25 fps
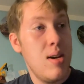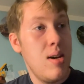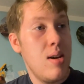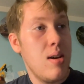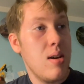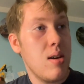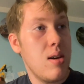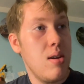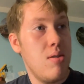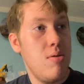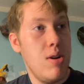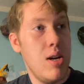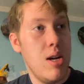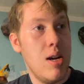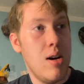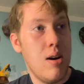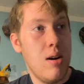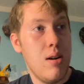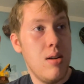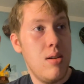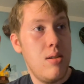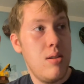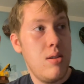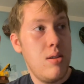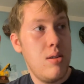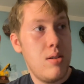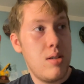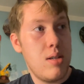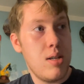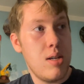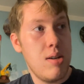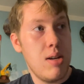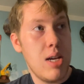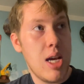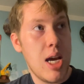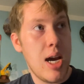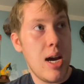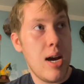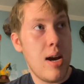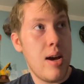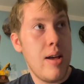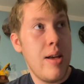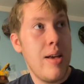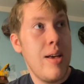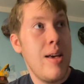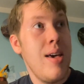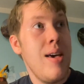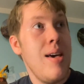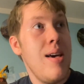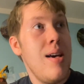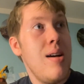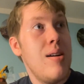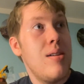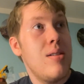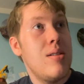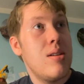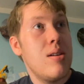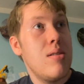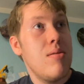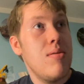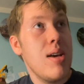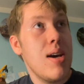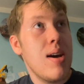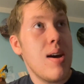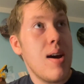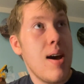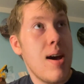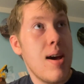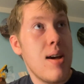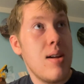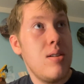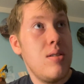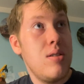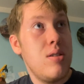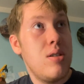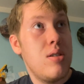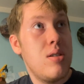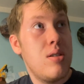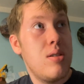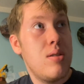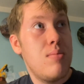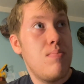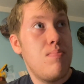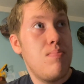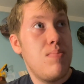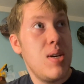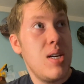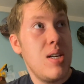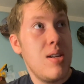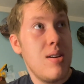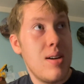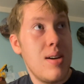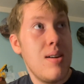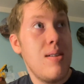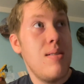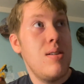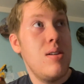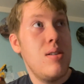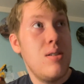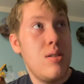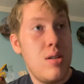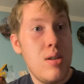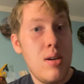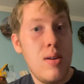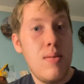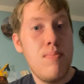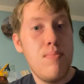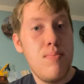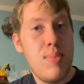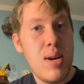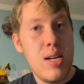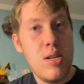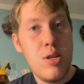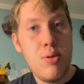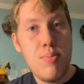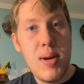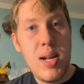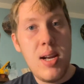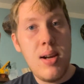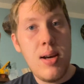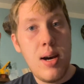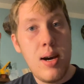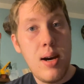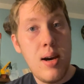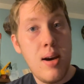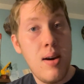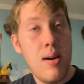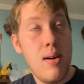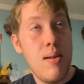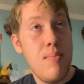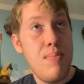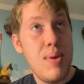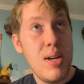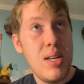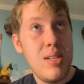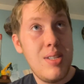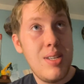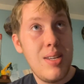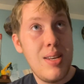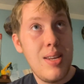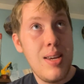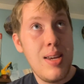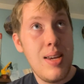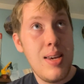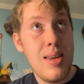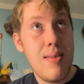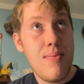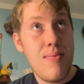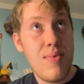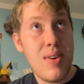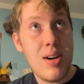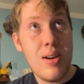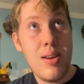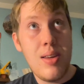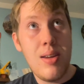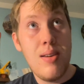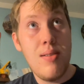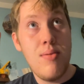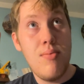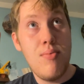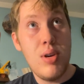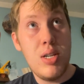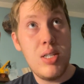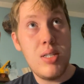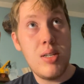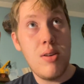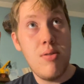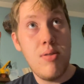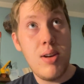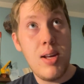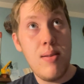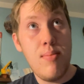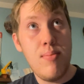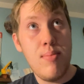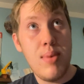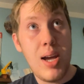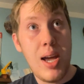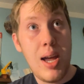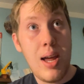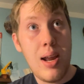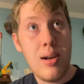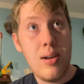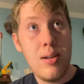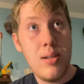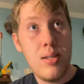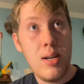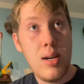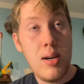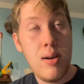going on. And Peter and Benjamin basically finally rescue them, and